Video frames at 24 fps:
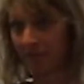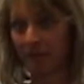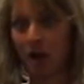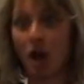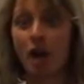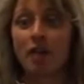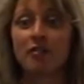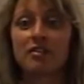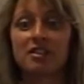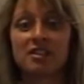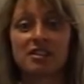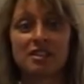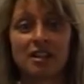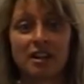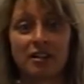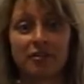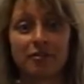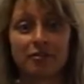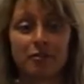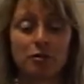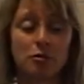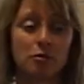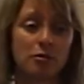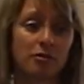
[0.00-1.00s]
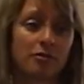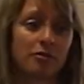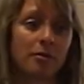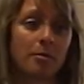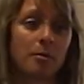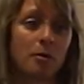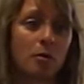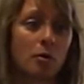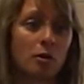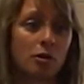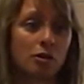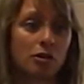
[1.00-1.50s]
Harvesting fruit
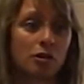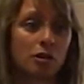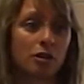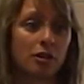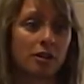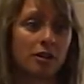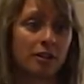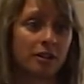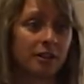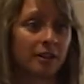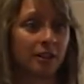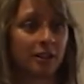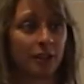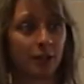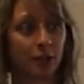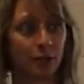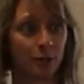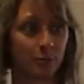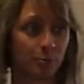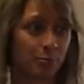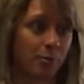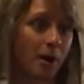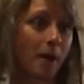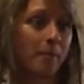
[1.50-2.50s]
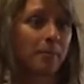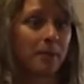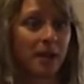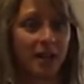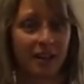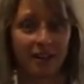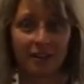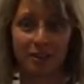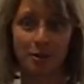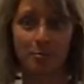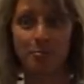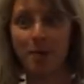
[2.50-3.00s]
from the orchard,
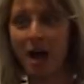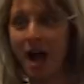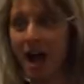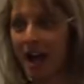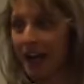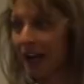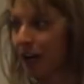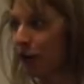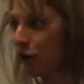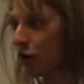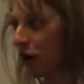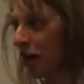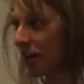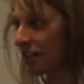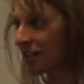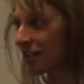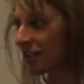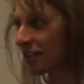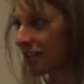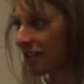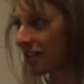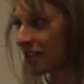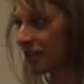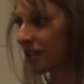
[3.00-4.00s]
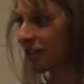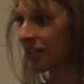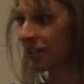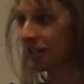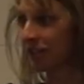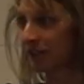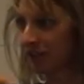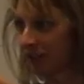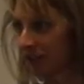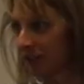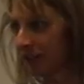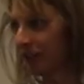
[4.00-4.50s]
prepping the pie crusts,